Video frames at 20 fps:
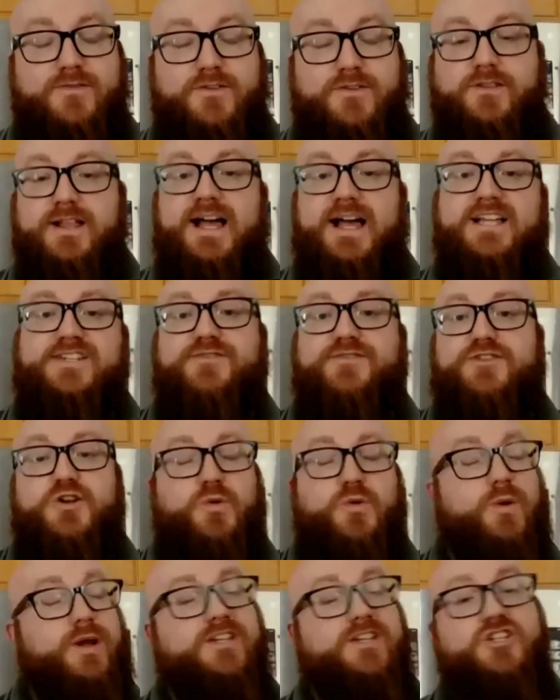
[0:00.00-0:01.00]
for the last
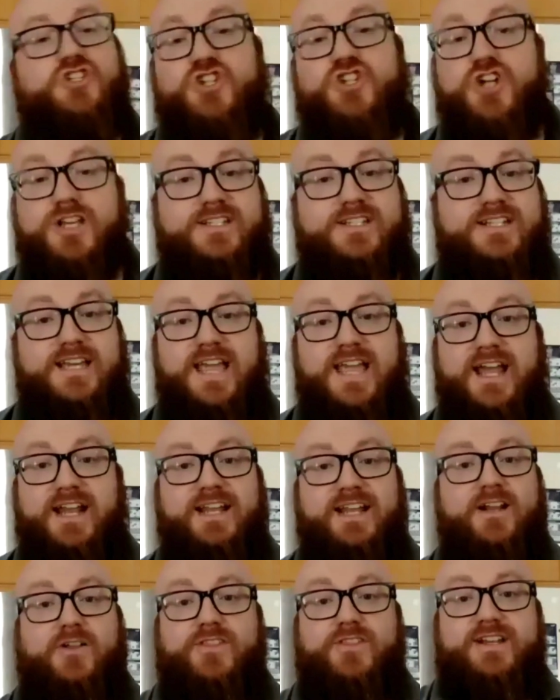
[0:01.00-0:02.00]
few weeks just to
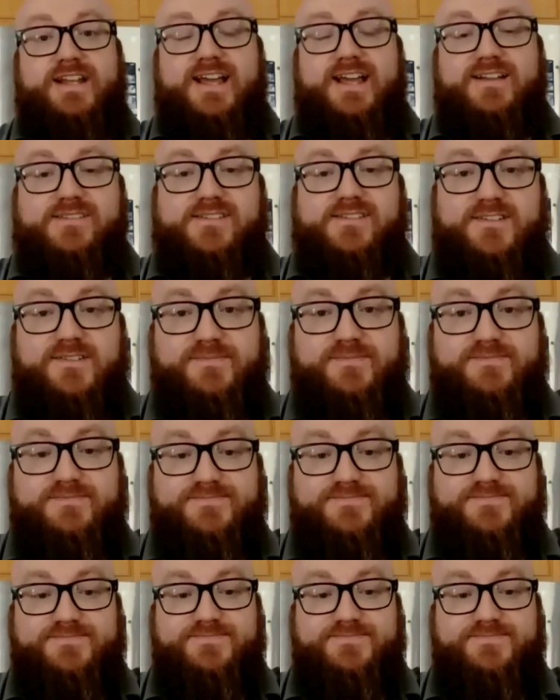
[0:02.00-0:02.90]
get in on the dance?